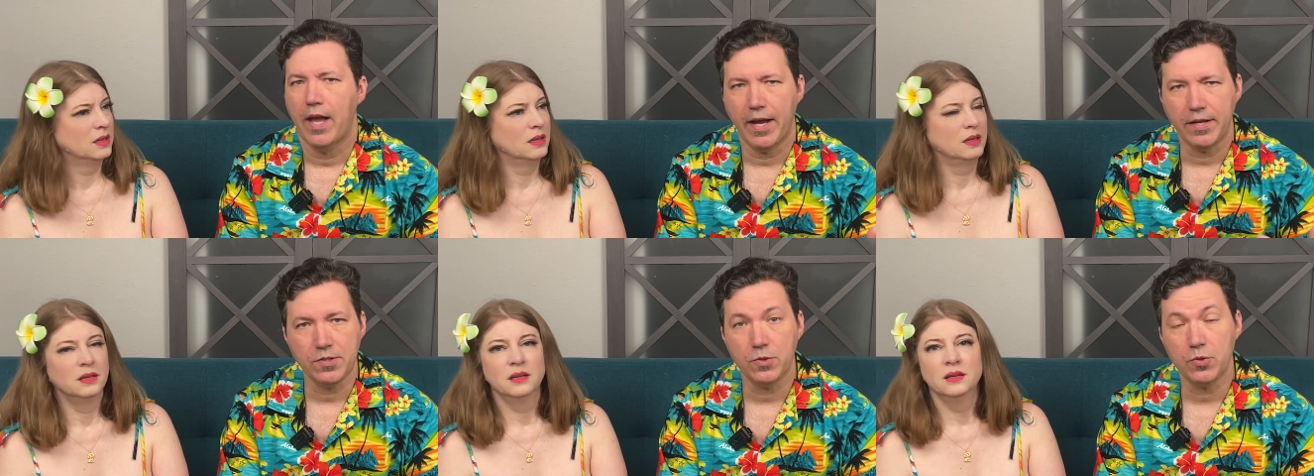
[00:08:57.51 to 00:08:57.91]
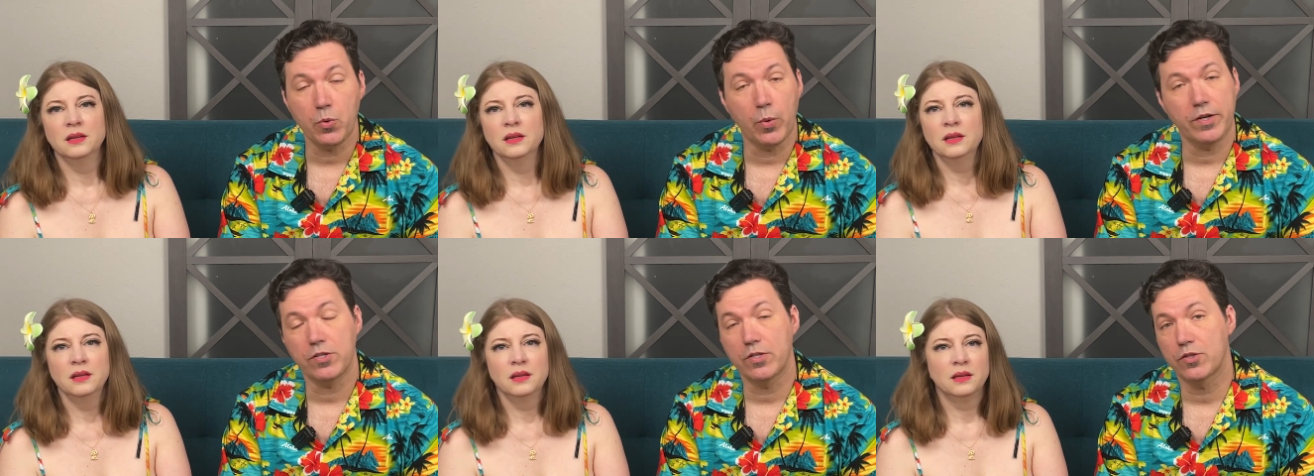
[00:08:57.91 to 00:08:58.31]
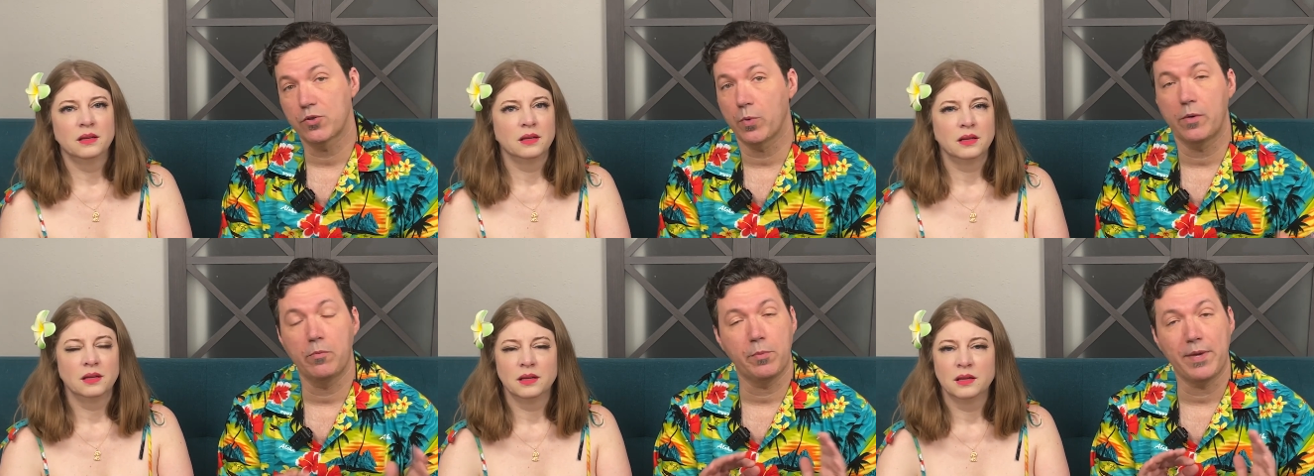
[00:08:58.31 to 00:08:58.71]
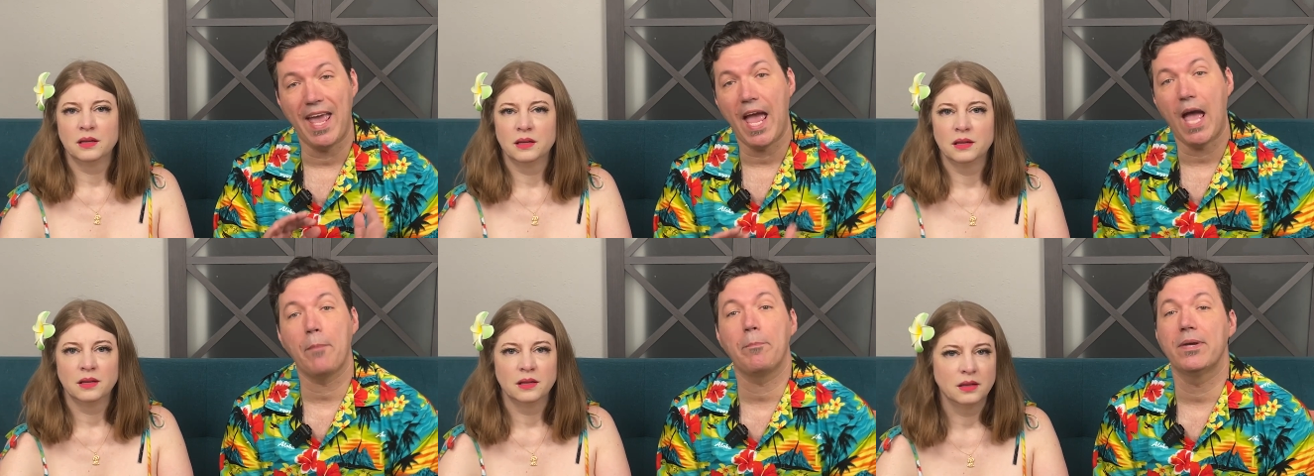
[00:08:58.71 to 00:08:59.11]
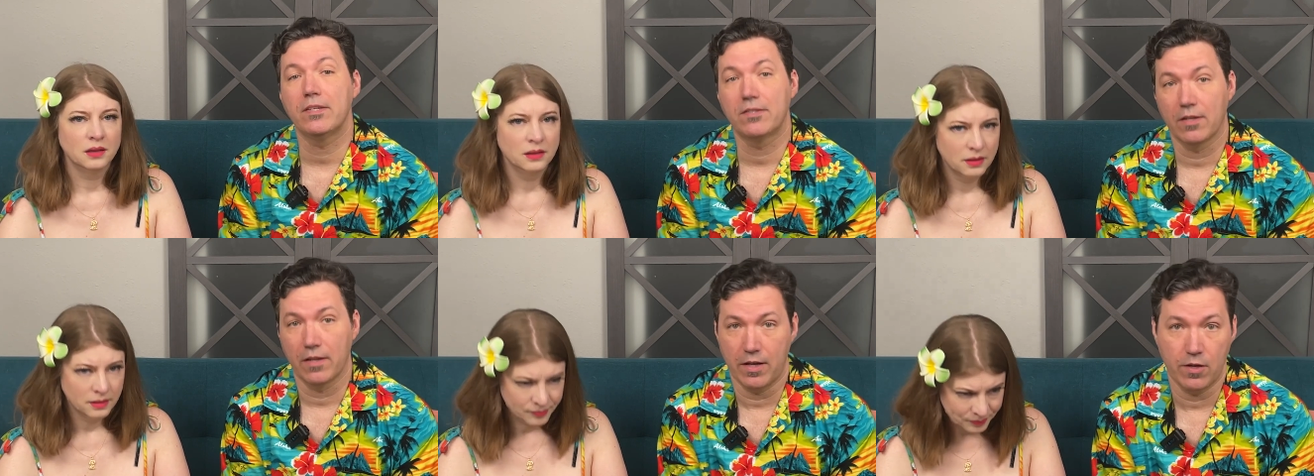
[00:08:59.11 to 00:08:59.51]
Speaker 1: Ask those questions. Red would be
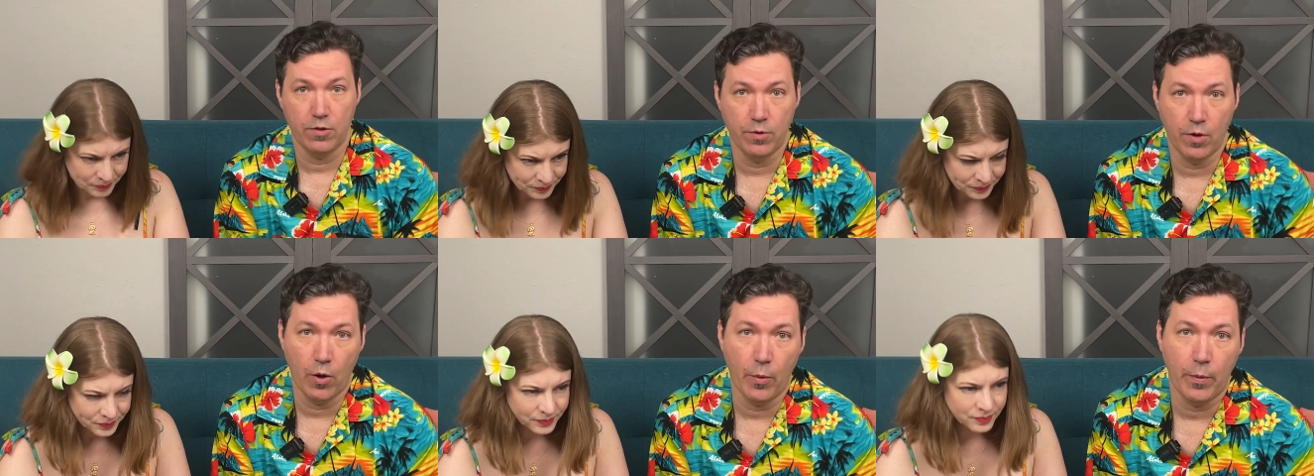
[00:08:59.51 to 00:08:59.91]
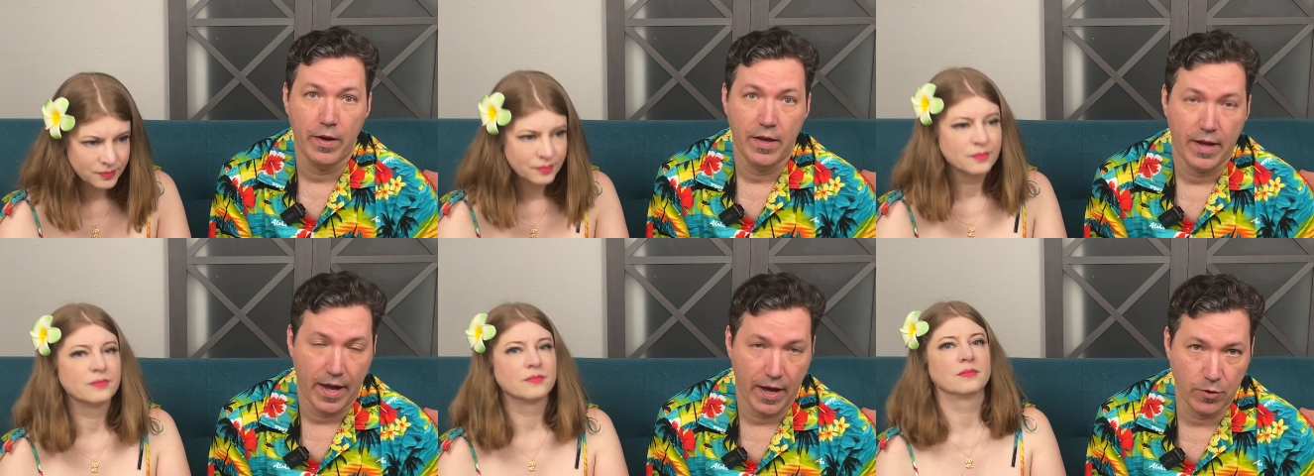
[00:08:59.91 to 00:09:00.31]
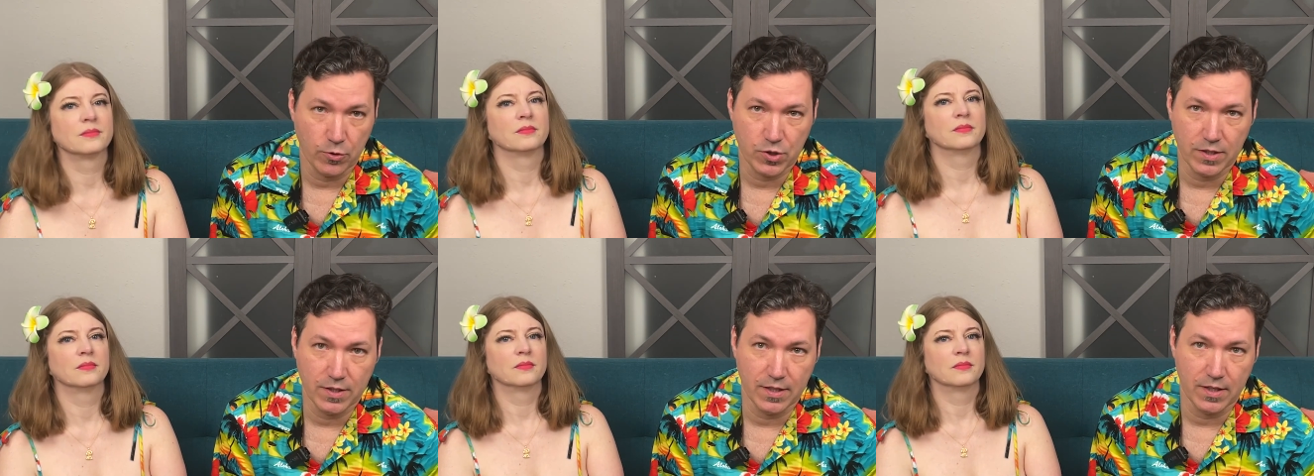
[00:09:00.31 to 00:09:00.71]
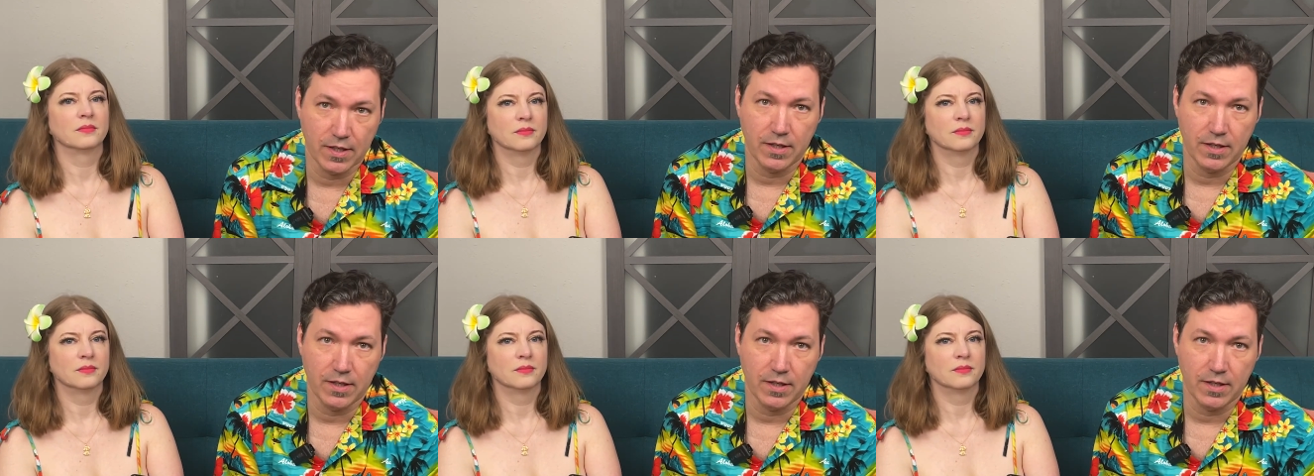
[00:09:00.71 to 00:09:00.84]
happy to let you know how she did